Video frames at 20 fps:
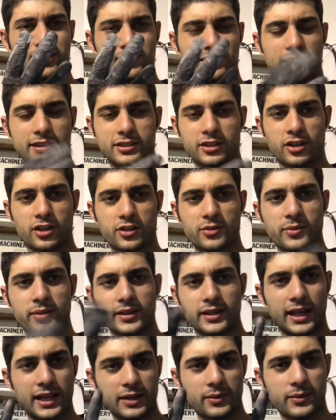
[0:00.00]
That's a hard
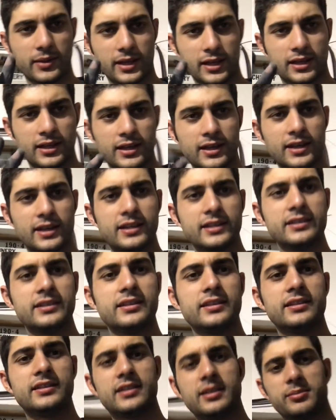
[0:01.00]
one. Anyway,
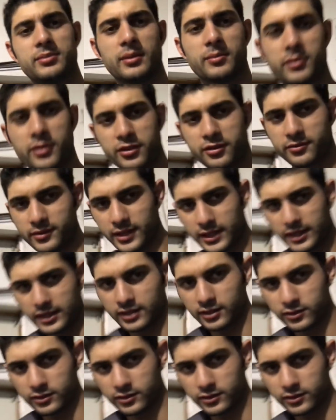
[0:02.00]
tip number 3,